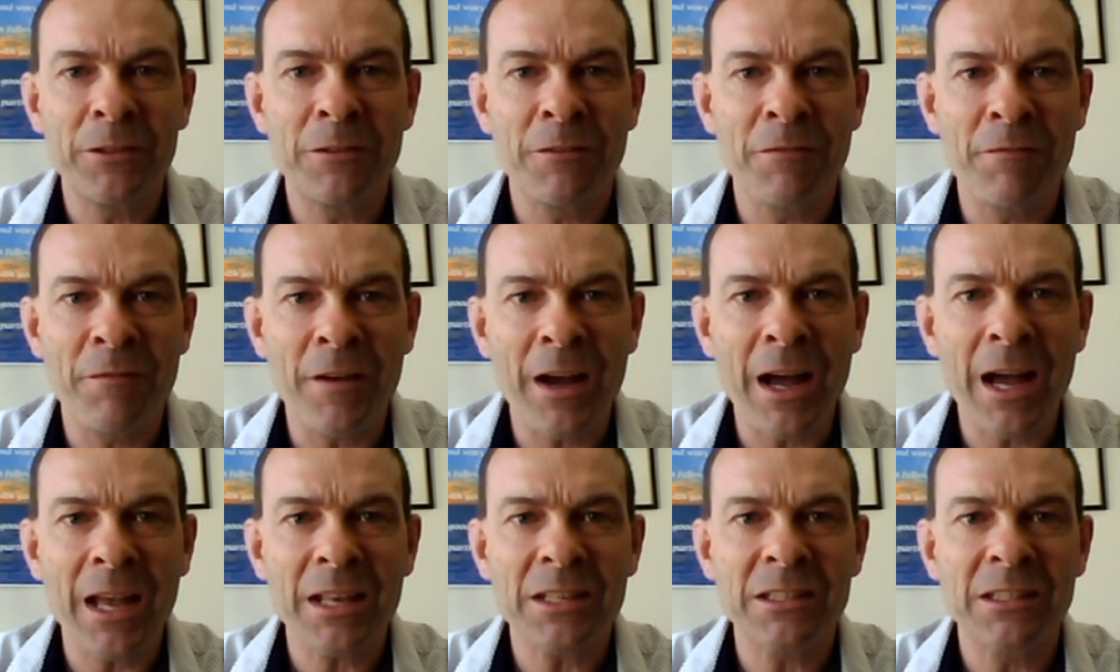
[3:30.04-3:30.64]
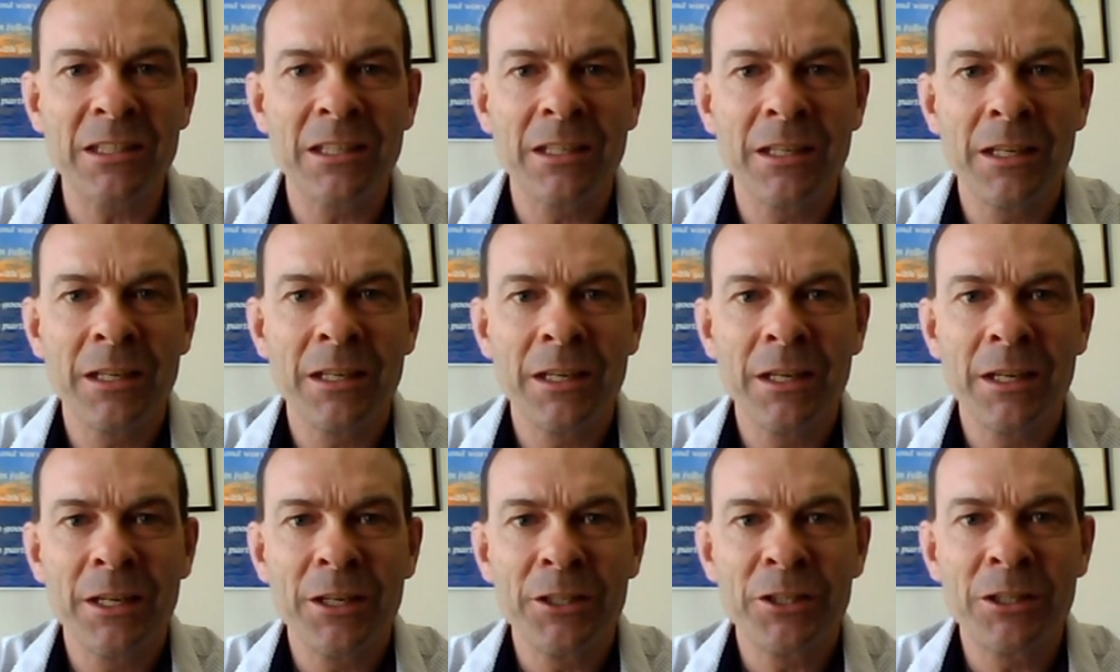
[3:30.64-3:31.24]
to fast,
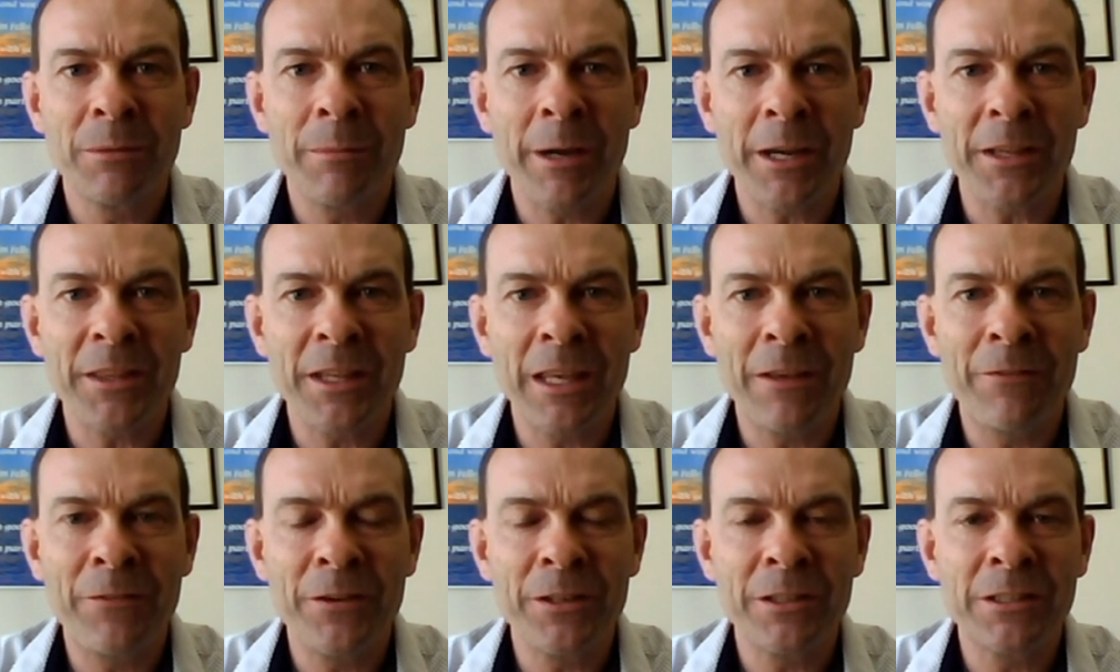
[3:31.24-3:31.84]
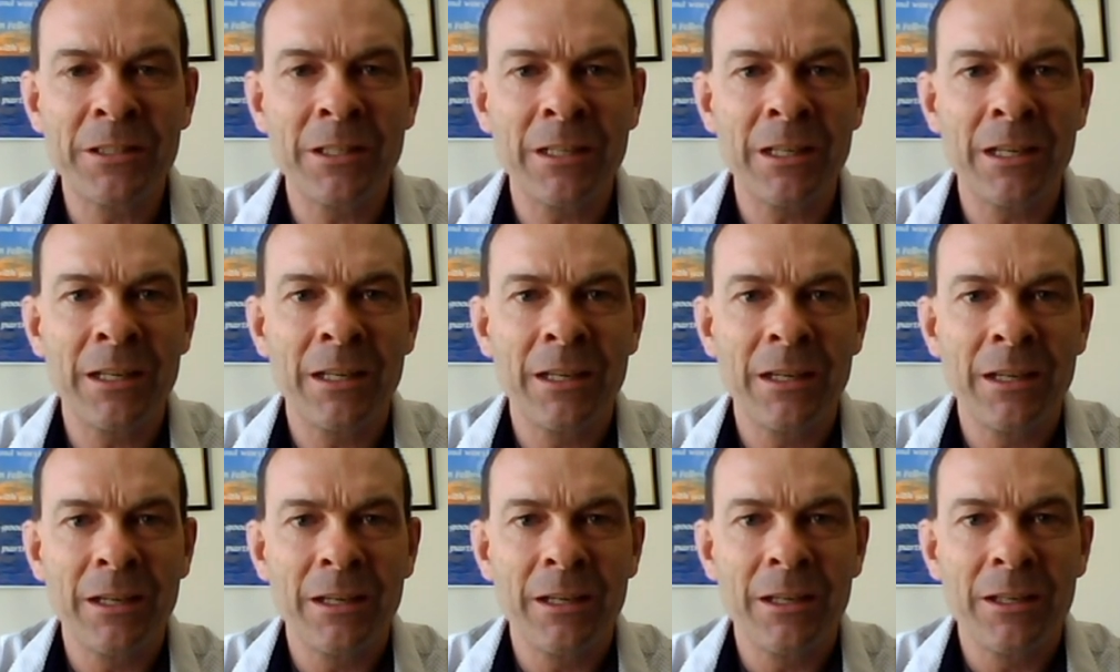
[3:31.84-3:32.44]
to make the effort to
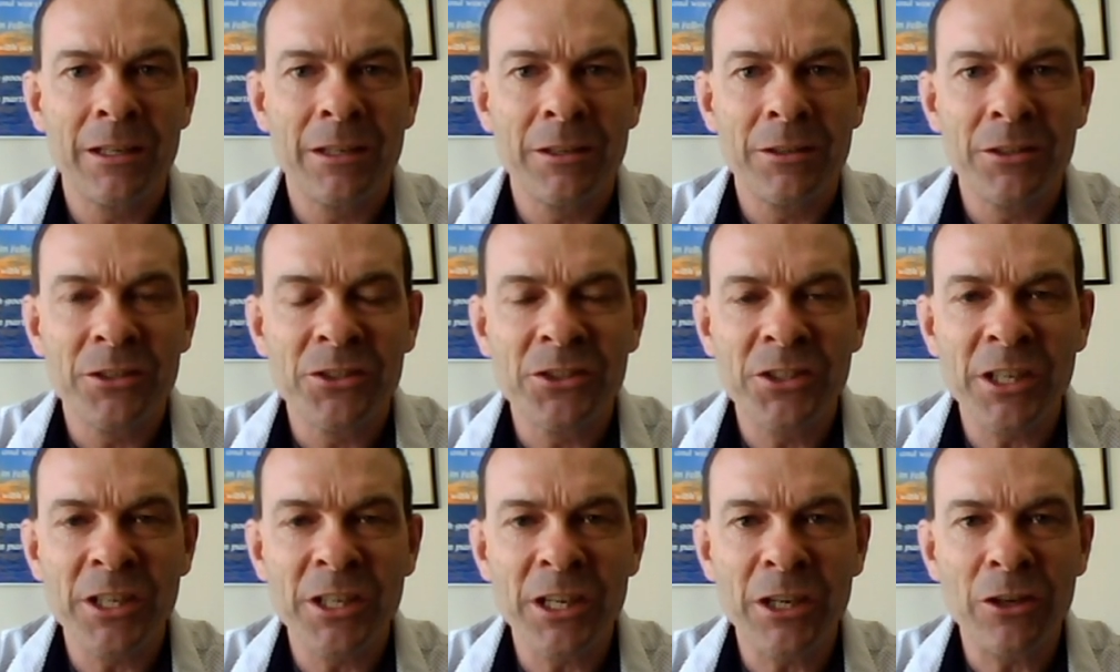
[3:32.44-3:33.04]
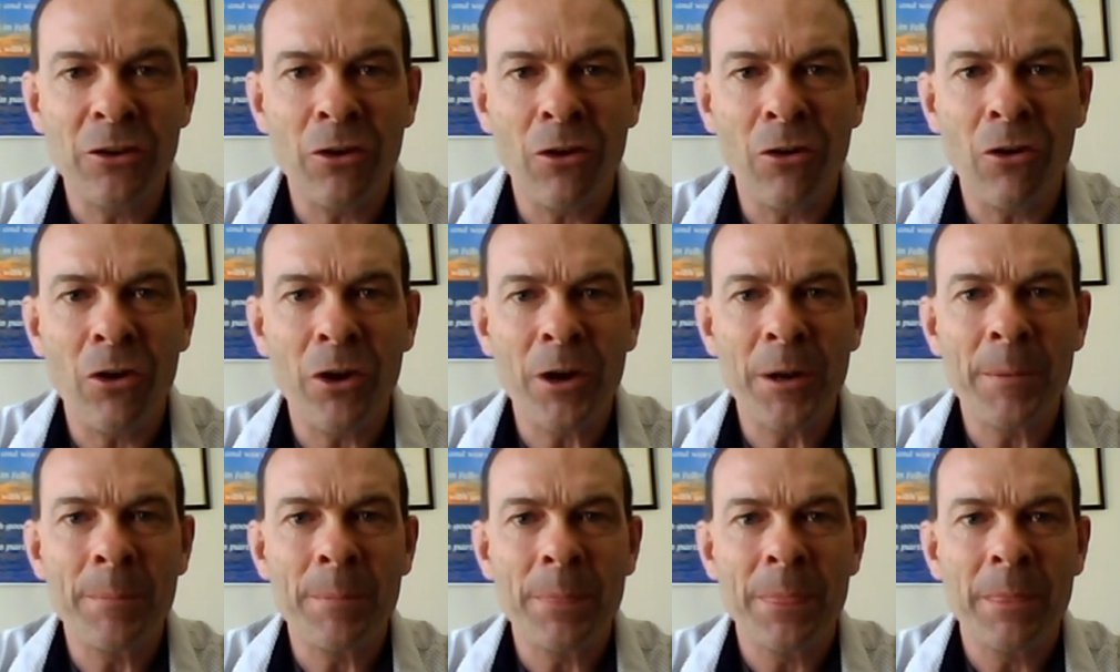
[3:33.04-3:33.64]
seek
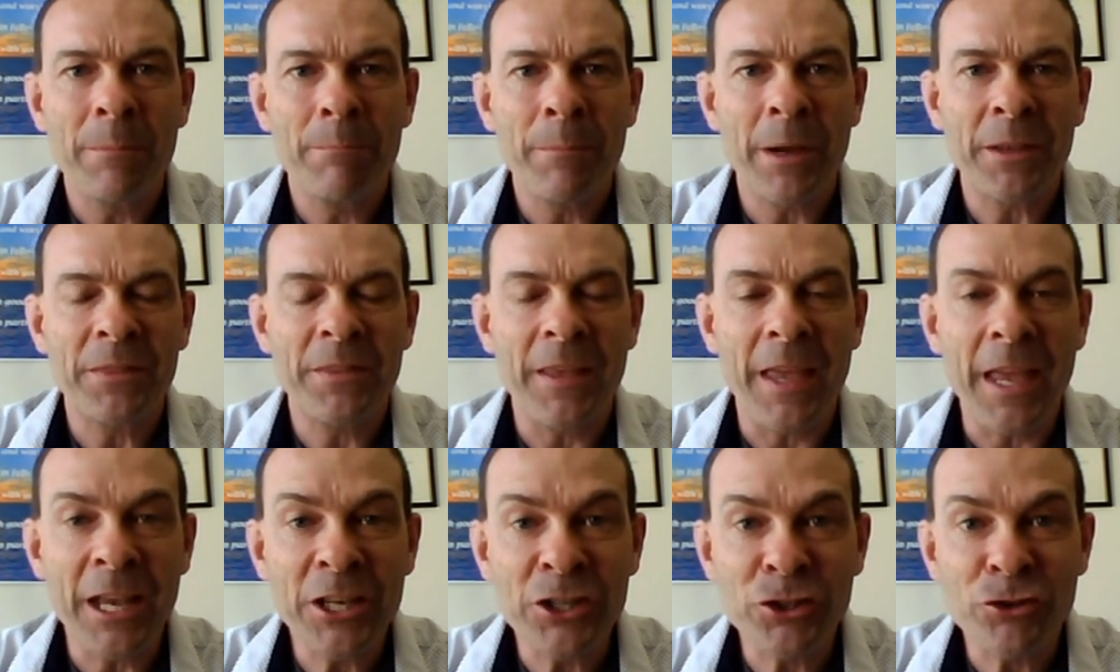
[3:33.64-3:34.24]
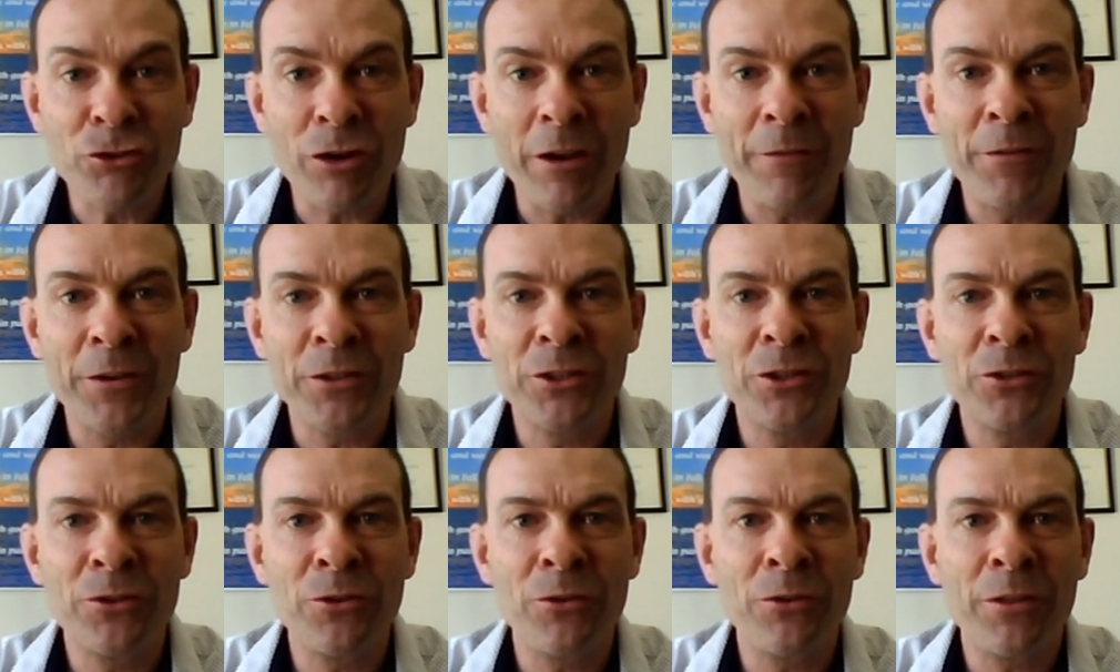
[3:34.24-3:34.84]
God, make the extra
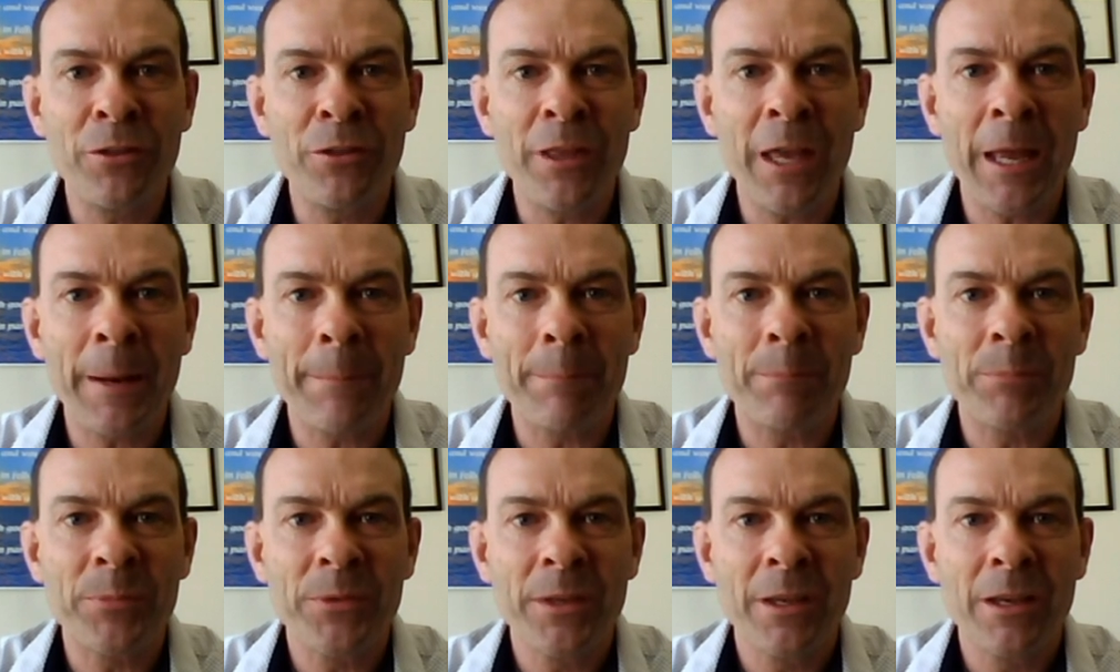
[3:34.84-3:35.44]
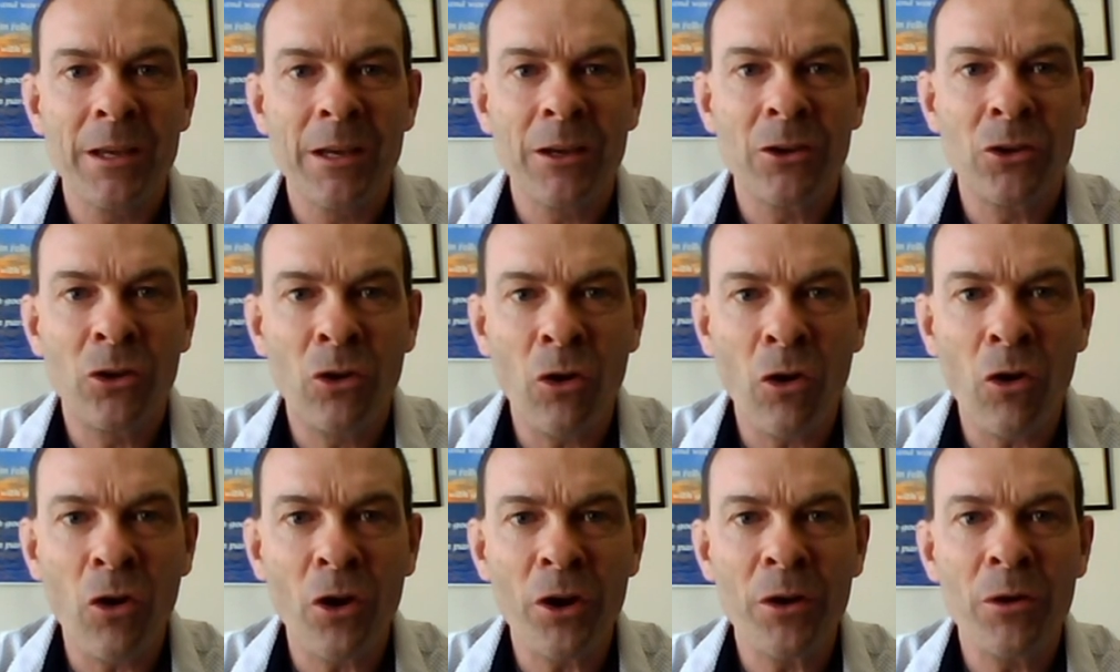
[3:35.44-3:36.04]
effort to do that,
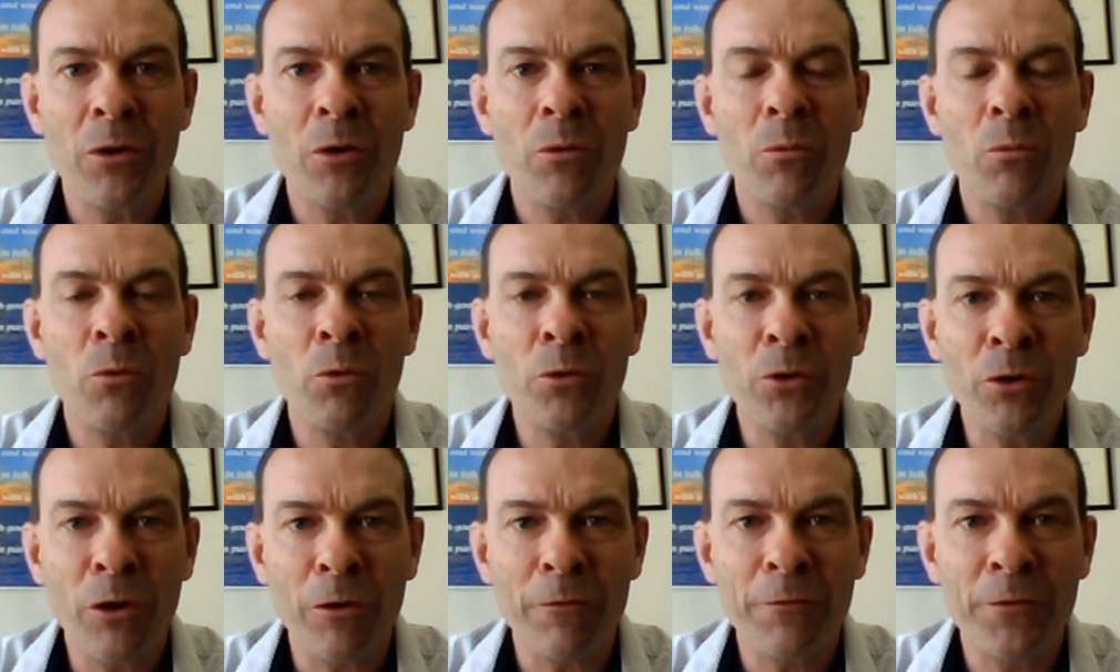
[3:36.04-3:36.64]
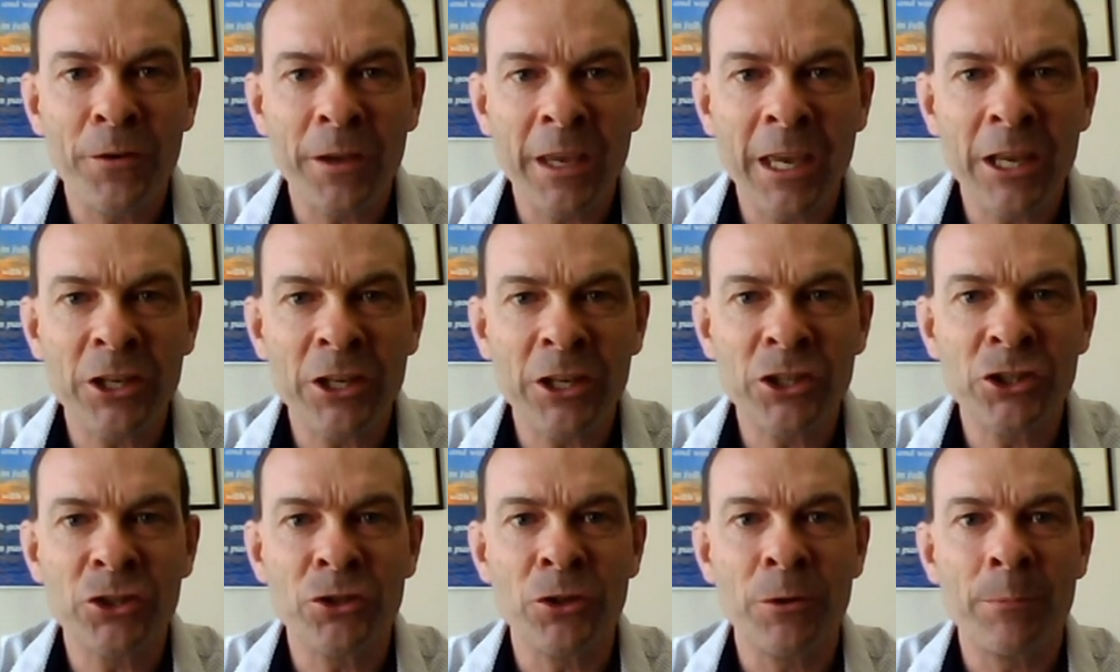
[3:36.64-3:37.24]
God will not
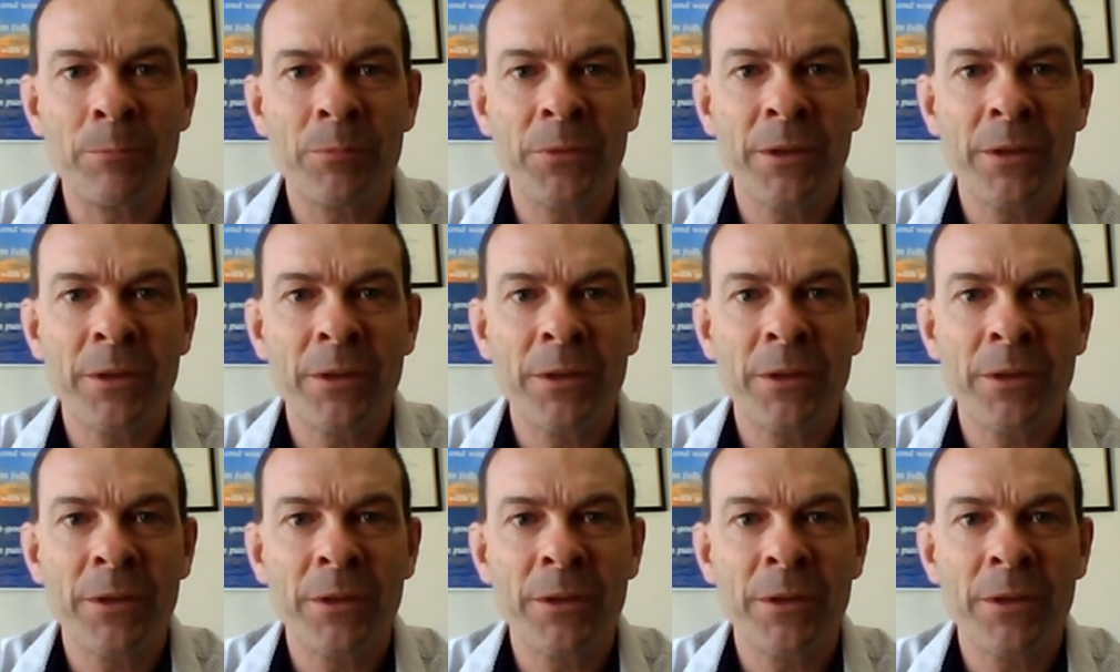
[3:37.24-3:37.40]
forget you.